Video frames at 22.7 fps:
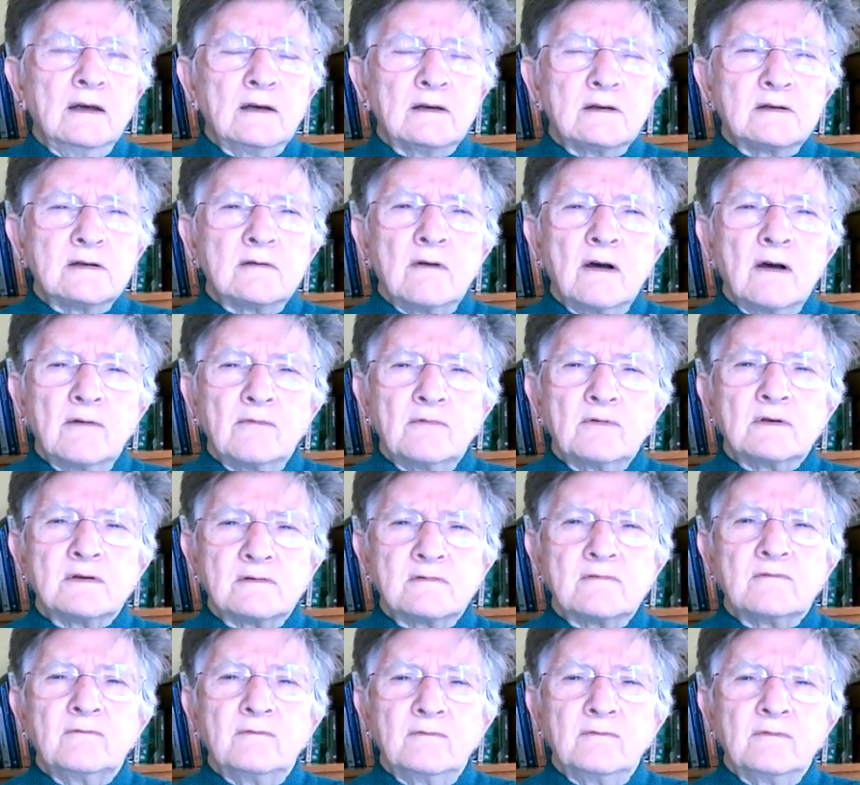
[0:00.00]
So I
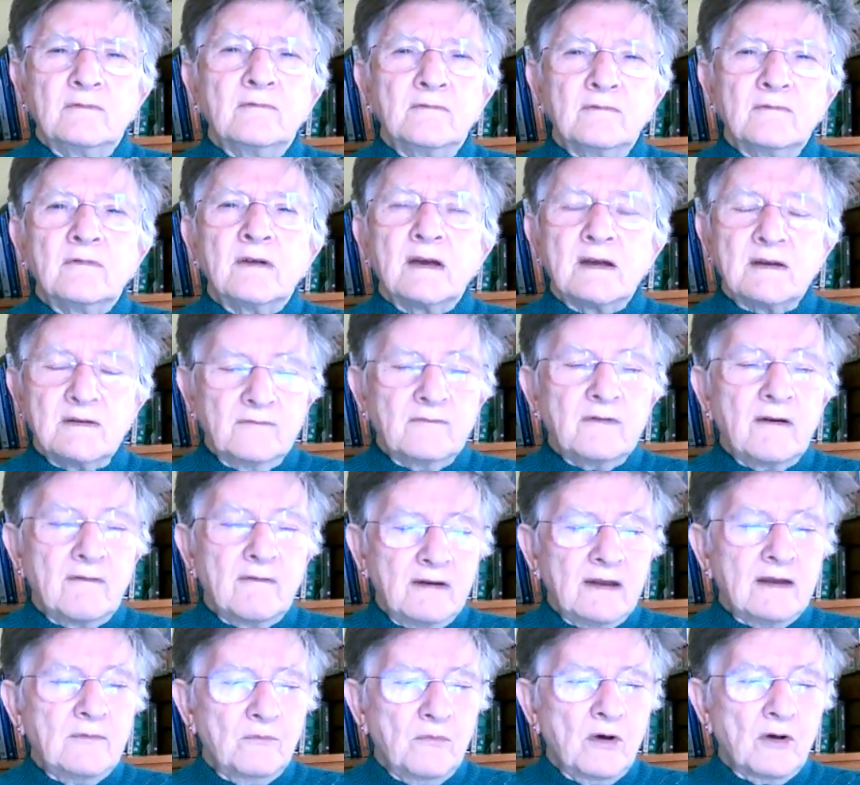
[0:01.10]
was getting
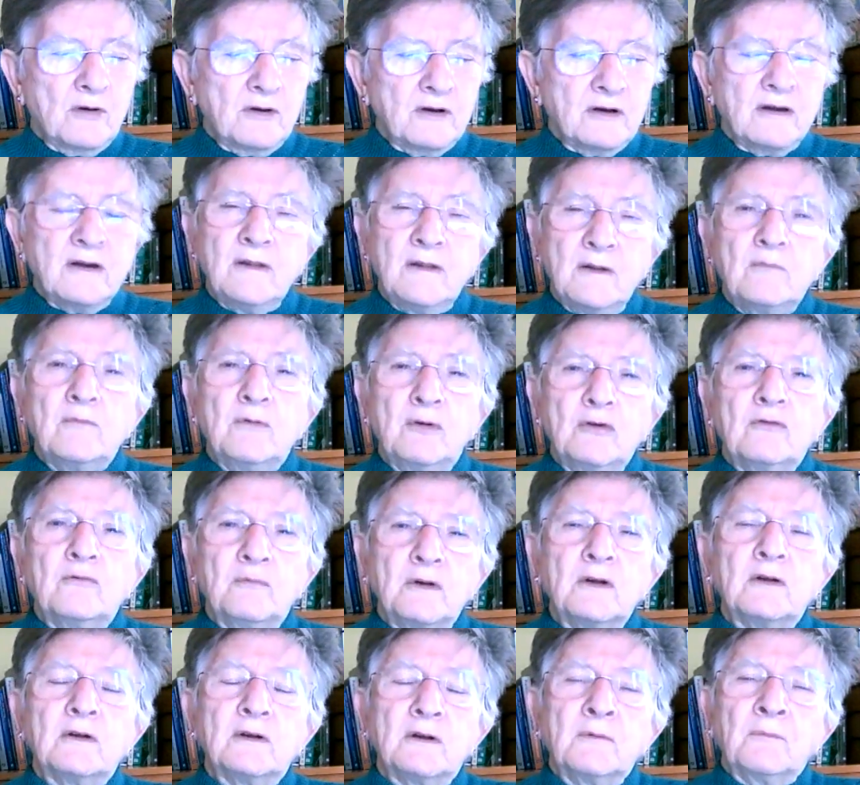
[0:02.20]
very embodied in the
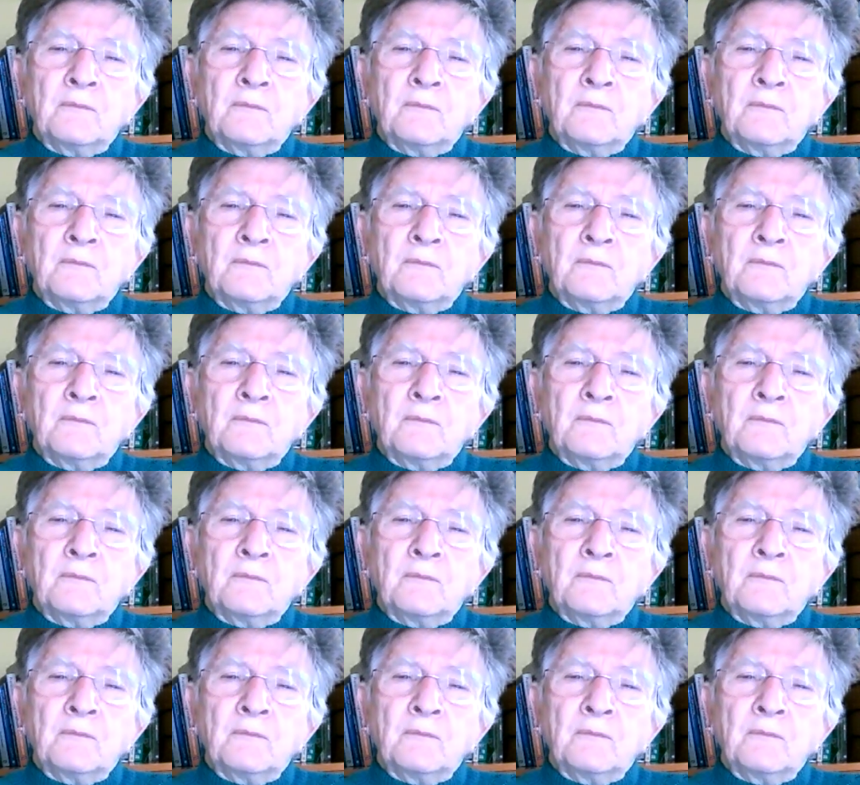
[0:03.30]
movement.